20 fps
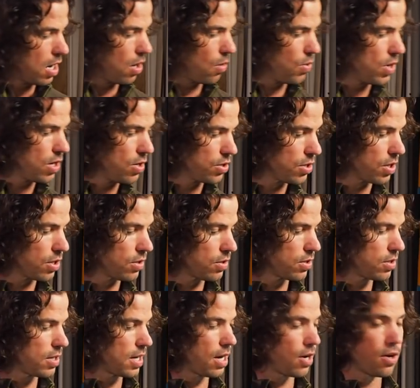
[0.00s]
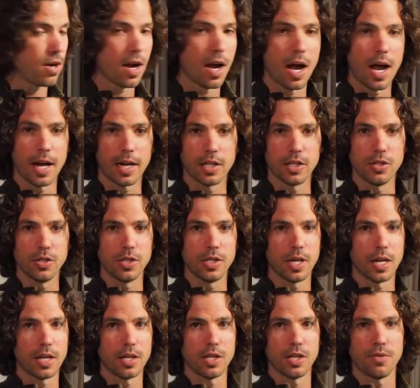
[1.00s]
We use a standard hot glue
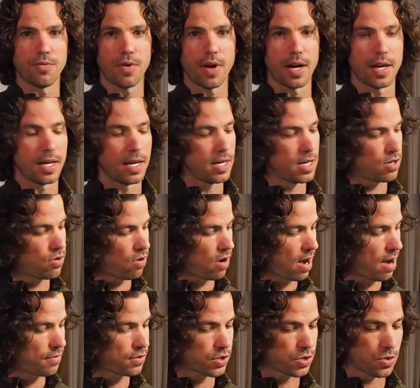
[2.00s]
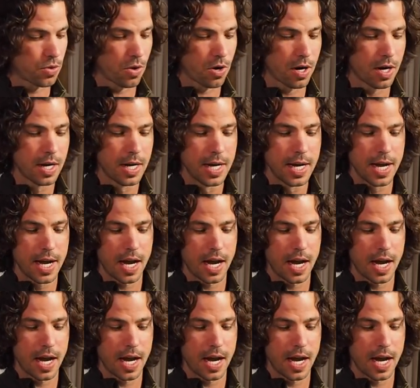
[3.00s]
gun you'd find in any craft store,